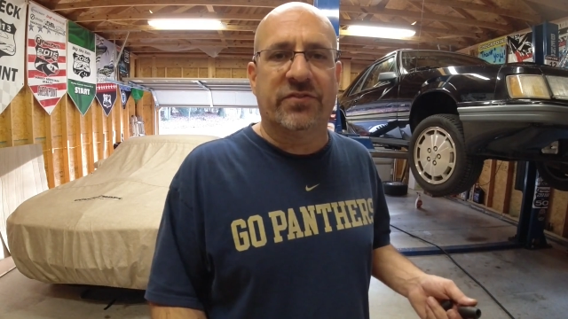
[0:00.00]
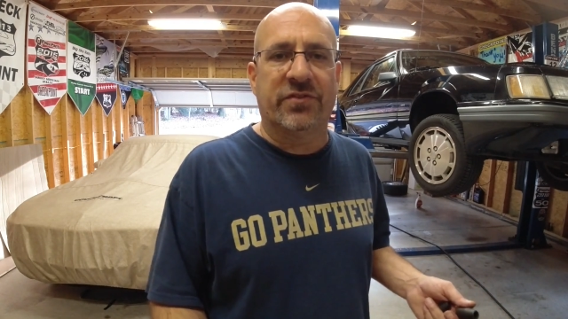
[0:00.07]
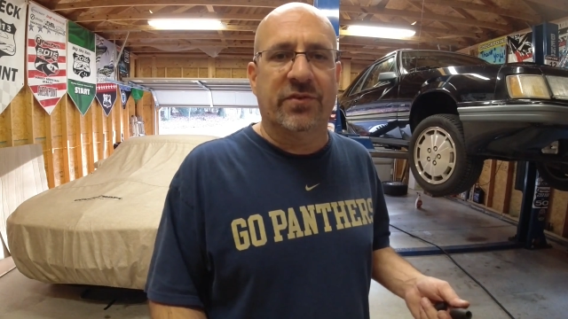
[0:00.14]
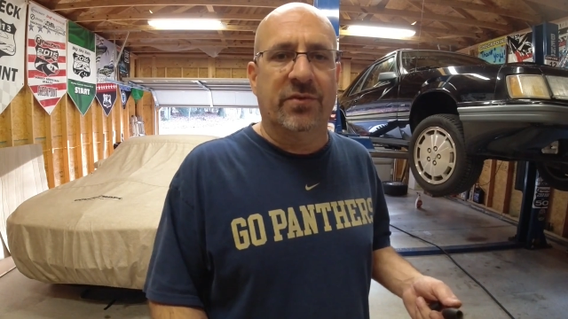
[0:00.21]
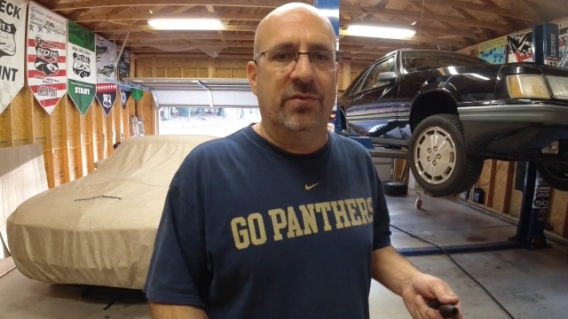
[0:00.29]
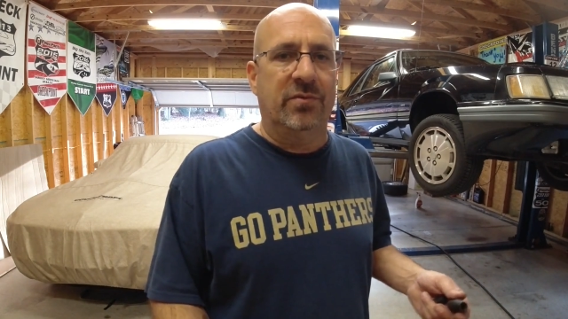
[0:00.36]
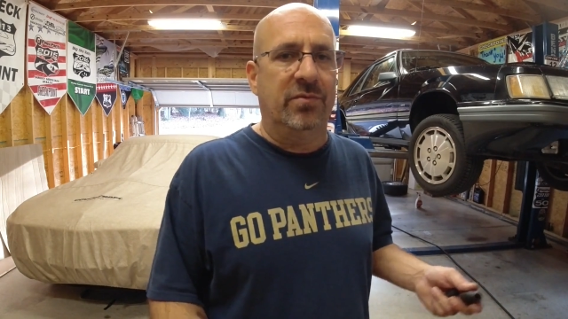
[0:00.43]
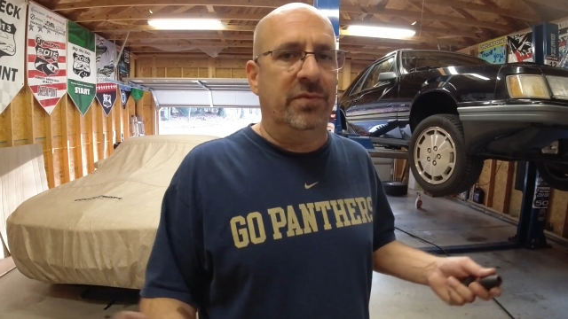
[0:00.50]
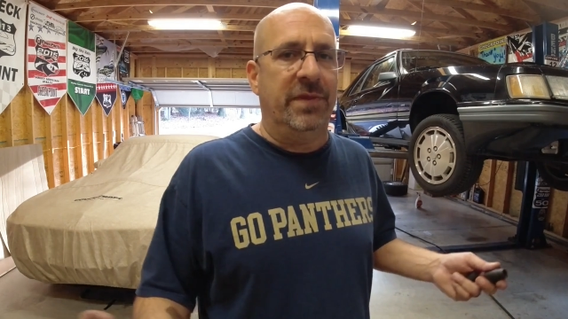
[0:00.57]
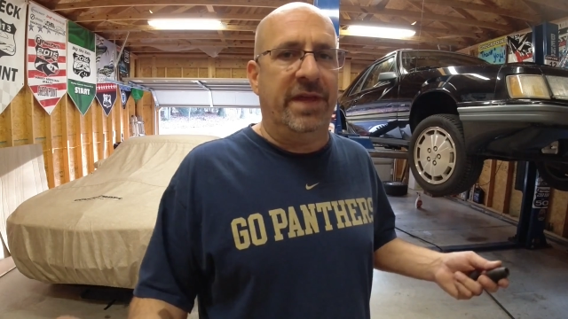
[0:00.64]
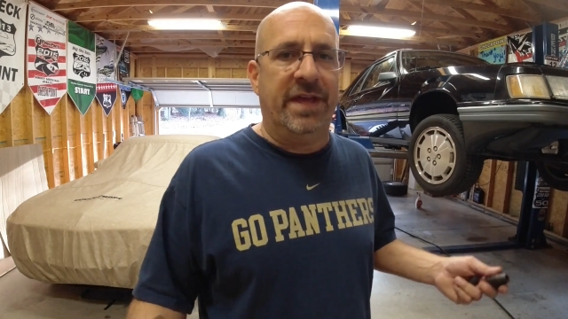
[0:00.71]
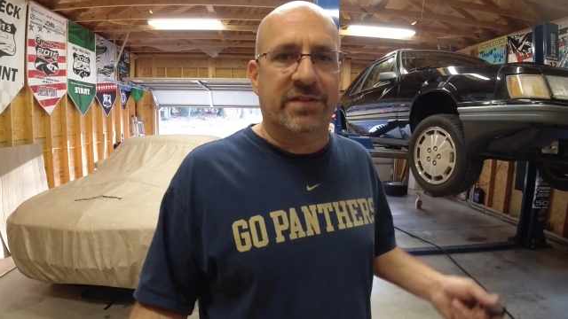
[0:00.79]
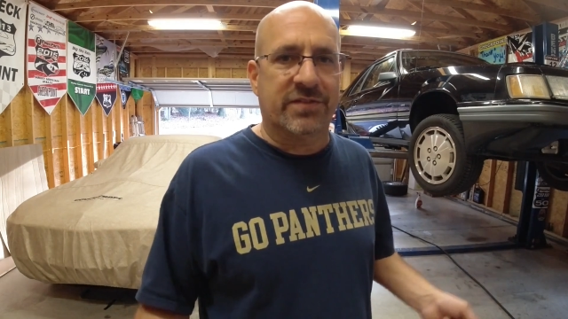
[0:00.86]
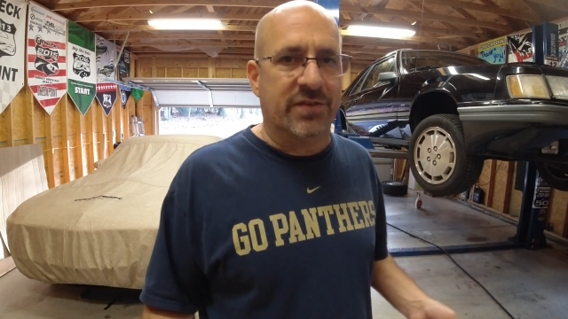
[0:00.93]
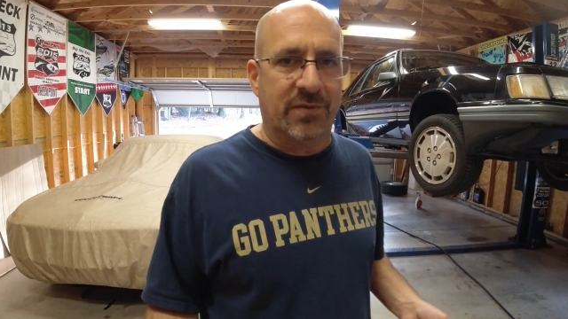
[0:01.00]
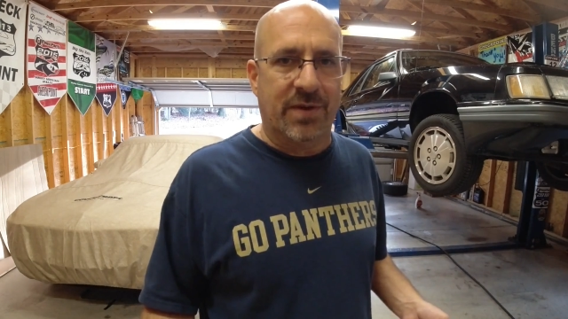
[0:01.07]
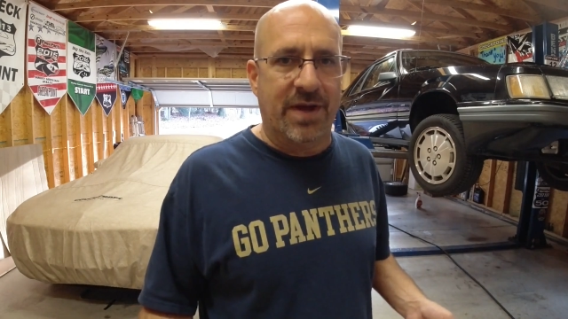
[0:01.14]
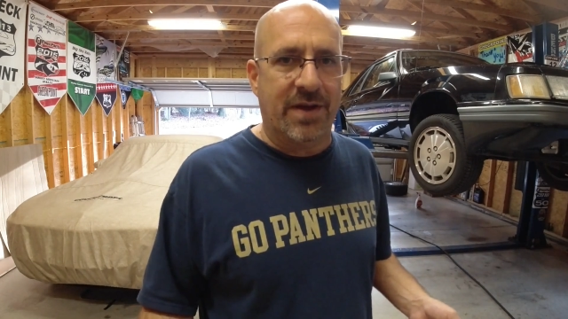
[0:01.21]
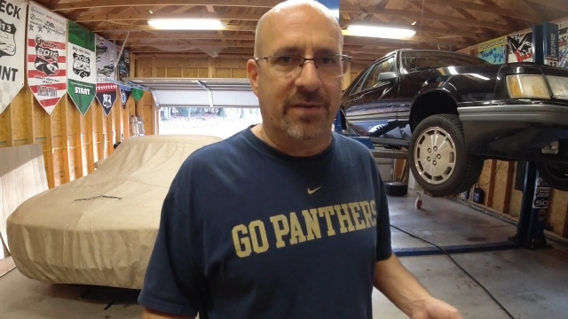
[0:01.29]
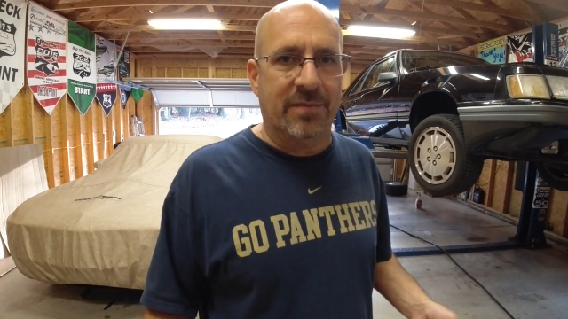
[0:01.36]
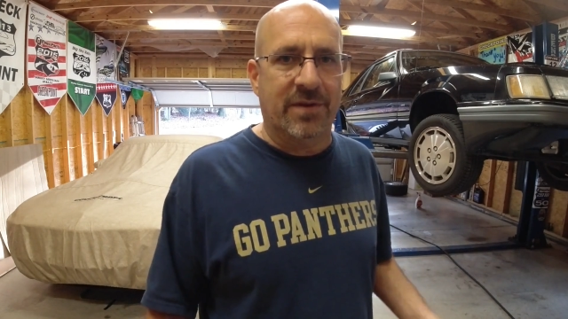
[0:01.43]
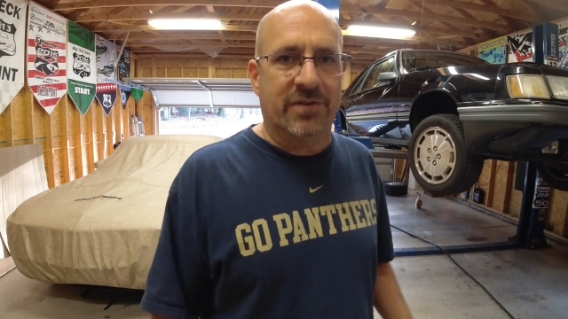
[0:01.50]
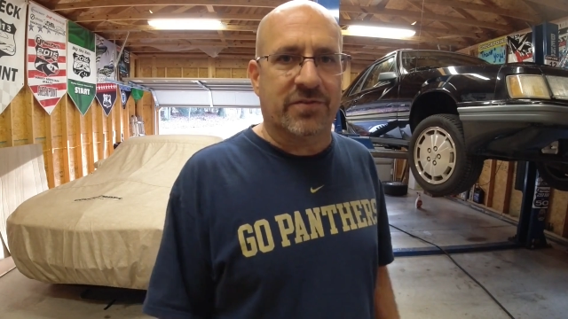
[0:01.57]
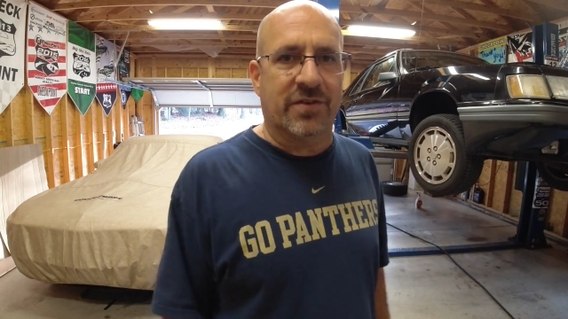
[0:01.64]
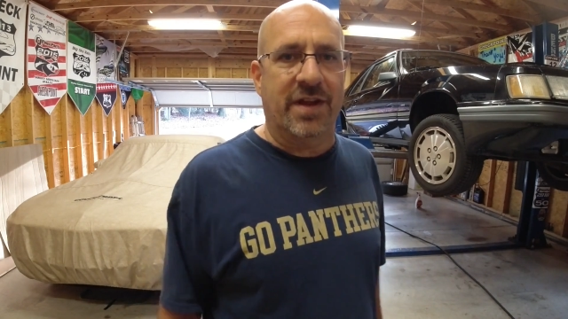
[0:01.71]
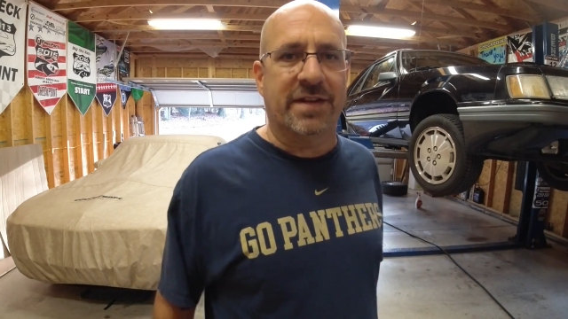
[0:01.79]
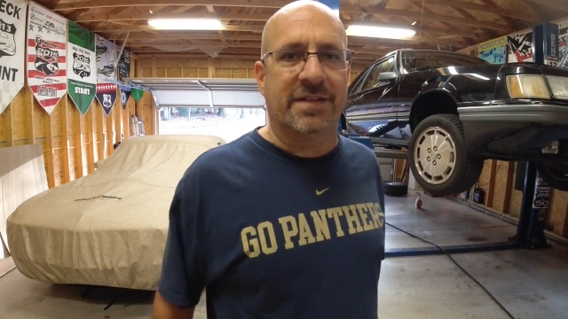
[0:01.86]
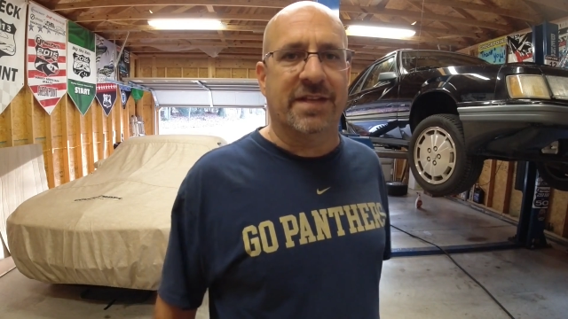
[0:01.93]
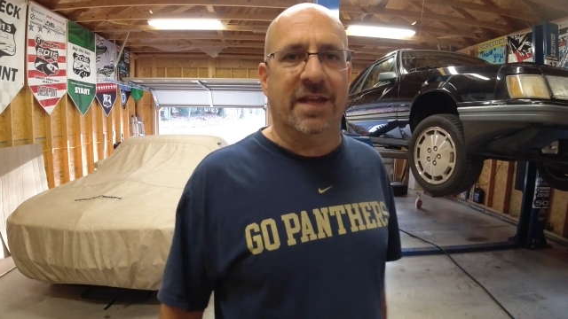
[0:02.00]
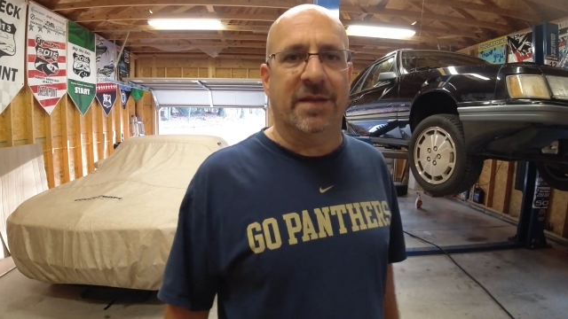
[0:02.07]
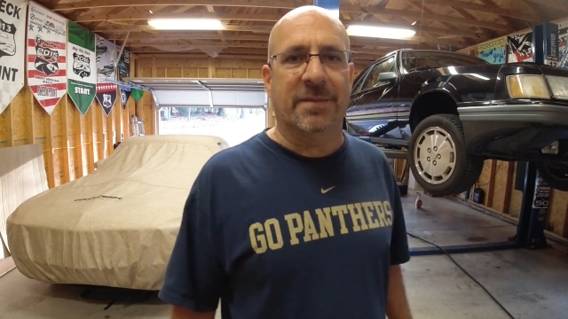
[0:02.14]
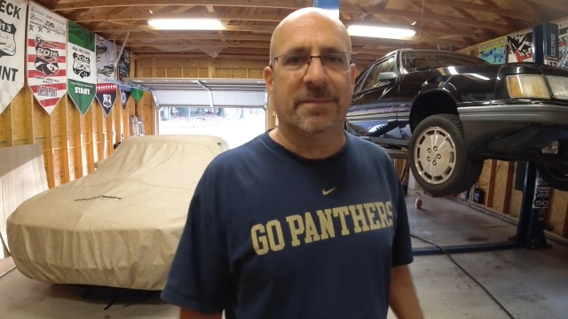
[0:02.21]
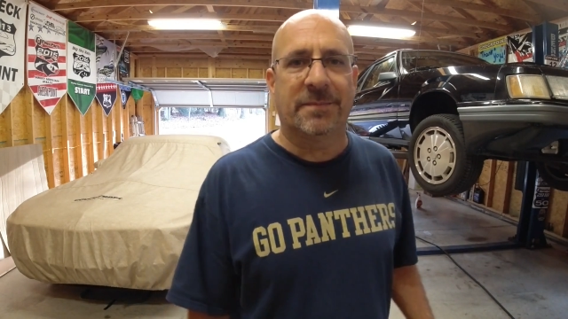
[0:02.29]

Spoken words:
so that's the route I'm going to try to take.